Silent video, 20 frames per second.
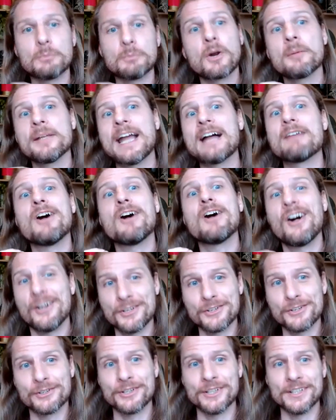you probably have
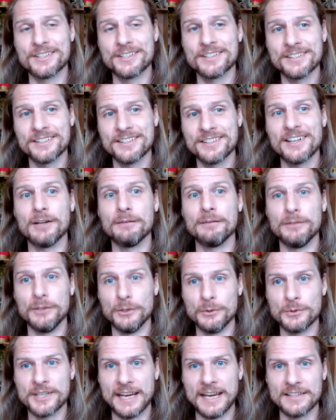hundreds of
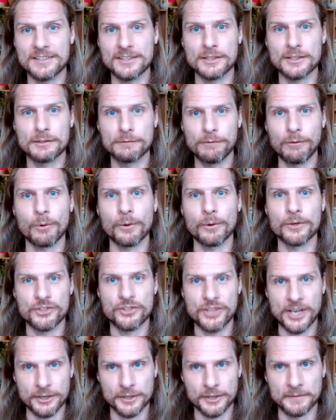use cases for
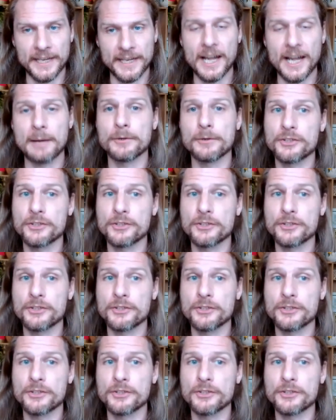generative AI,